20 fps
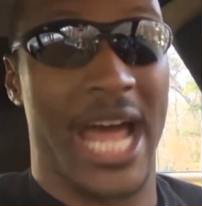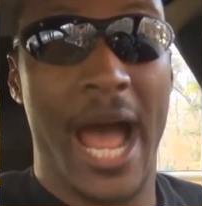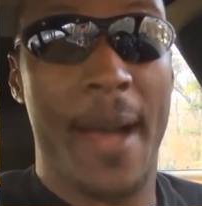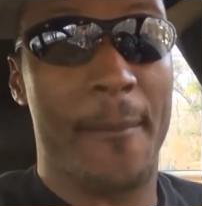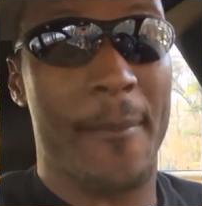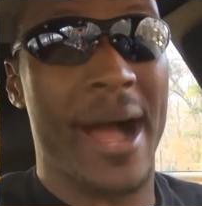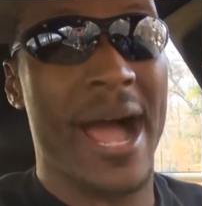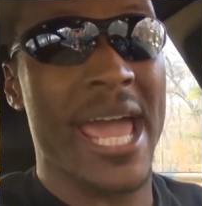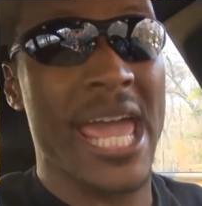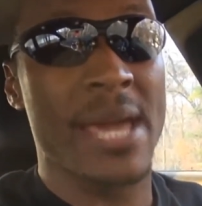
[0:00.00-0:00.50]

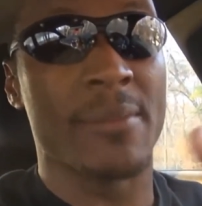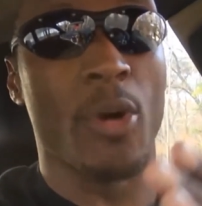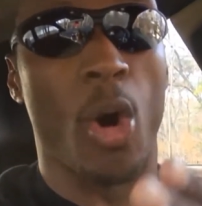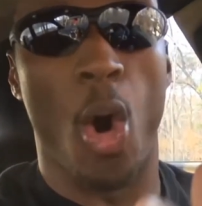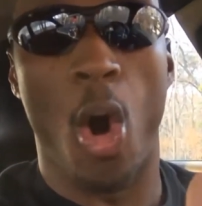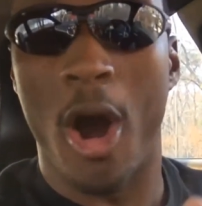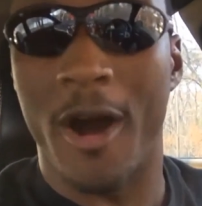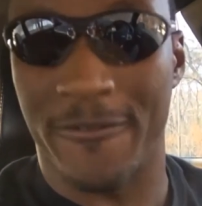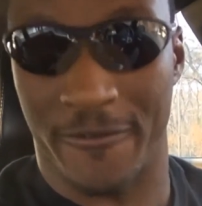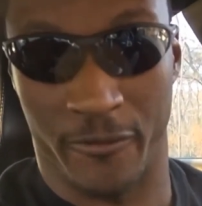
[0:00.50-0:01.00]
not by
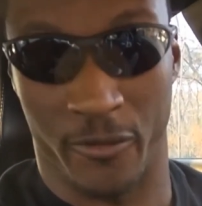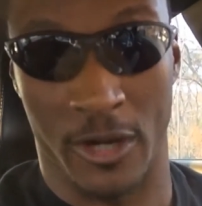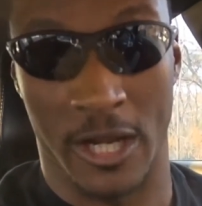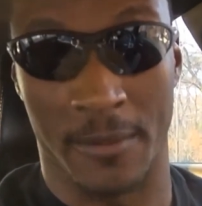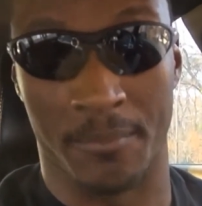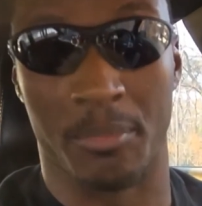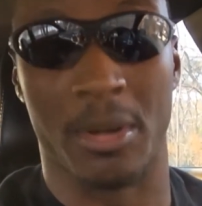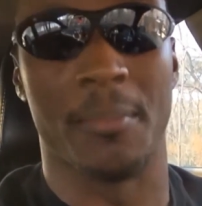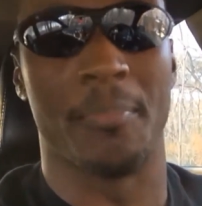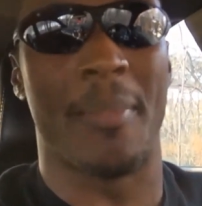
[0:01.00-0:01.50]
him
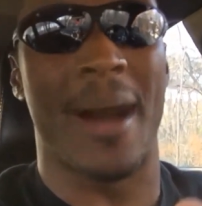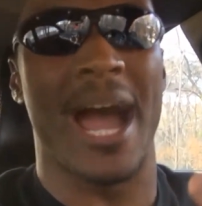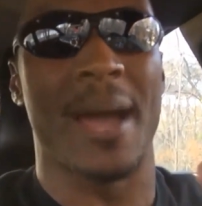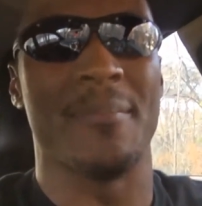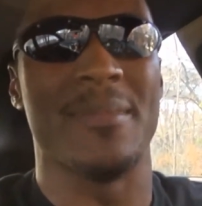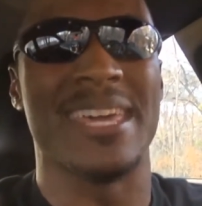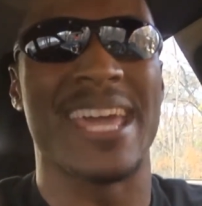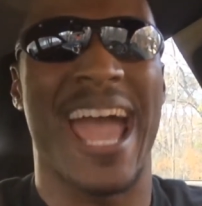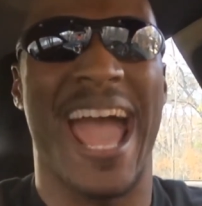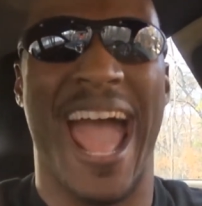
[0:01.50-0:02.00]
offering, but
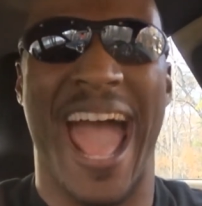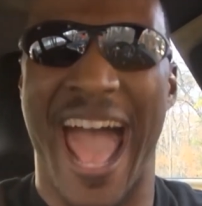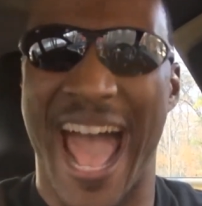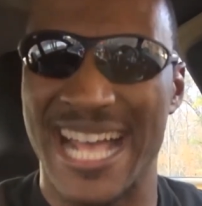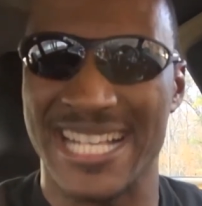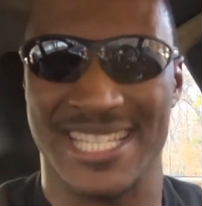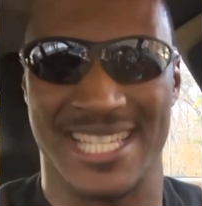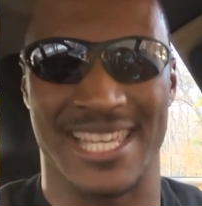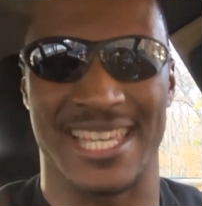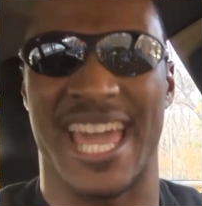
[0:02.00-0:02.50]
by me
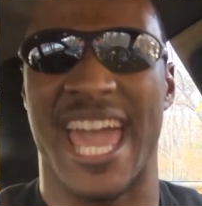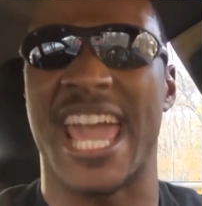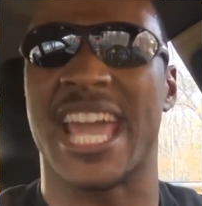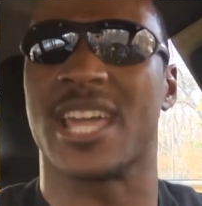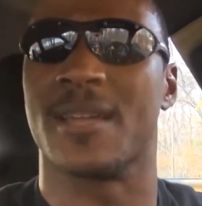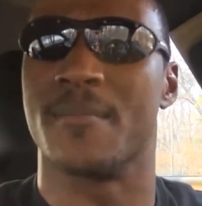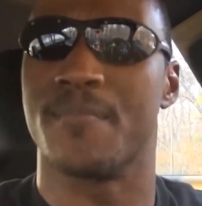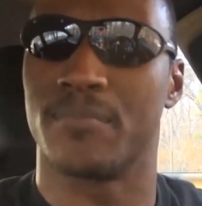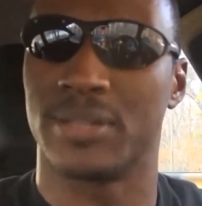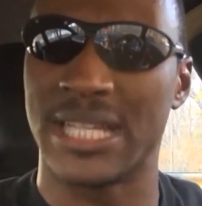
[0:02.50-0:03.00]
asking
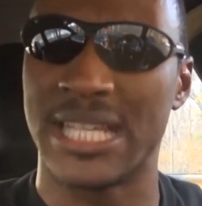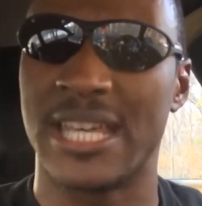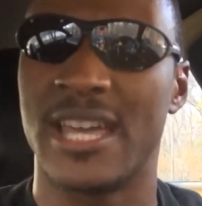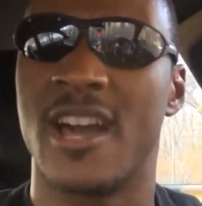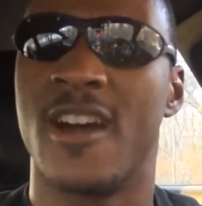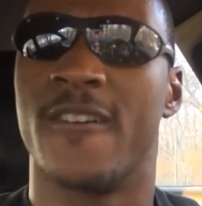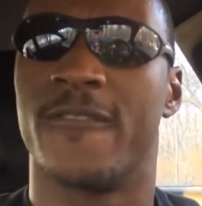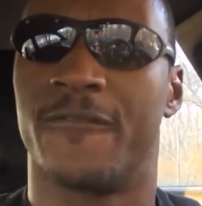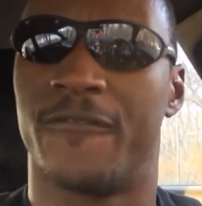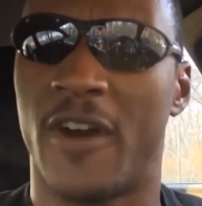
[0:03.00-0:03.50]
a
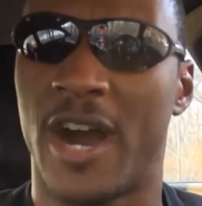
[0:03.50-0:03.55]
complete